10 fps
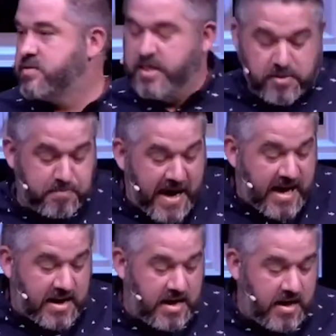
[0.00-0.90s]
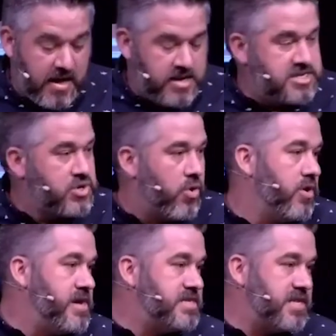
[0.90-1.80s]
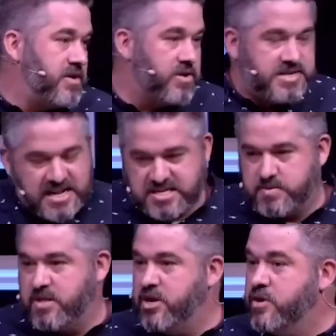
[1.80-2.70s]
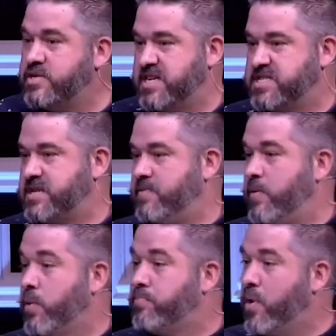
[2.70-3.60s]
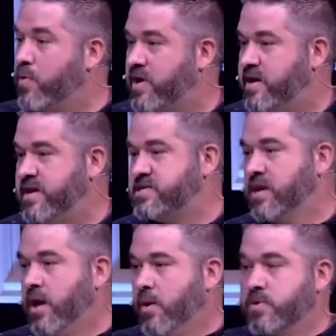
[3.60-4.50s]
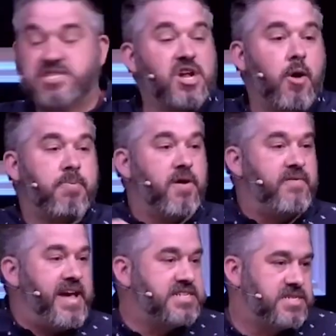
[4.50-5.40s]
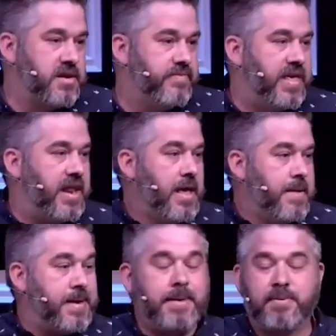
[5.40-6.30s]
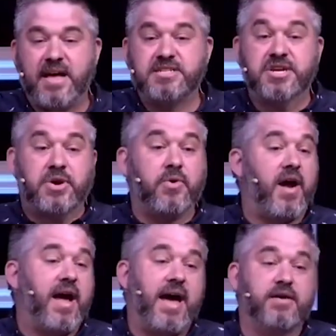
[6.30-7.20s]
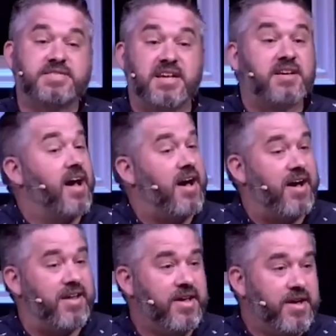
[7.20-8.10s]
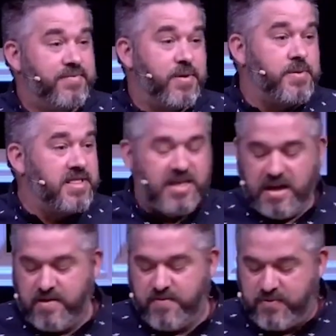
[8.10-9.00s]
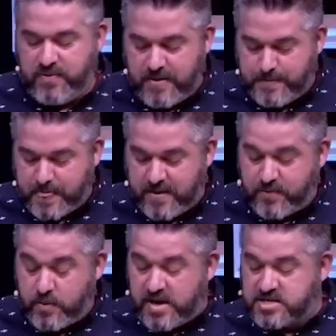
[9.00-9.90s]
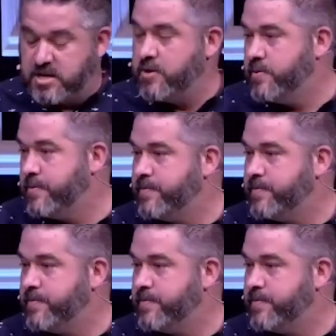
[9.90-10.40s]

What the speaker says: We look back at stories in the Old Testament and the New Testament where brokenness was so pervasive that people had to cry out to God for relief and for rescue.